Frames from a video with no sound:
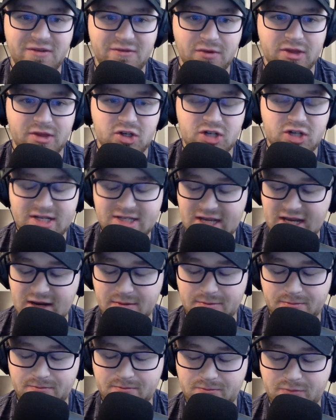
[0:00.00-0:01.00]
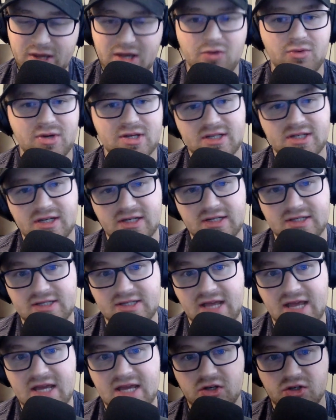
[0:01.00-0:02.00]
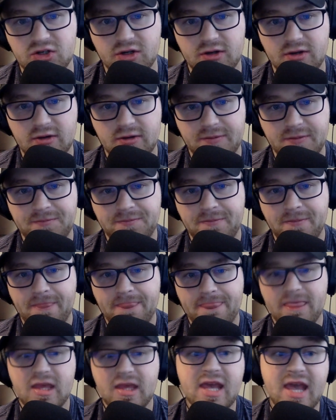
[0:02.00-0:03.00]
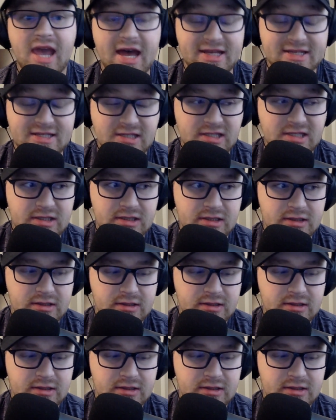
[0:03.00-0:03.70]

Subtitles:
for the Jets, and a big reason is his age. Yes,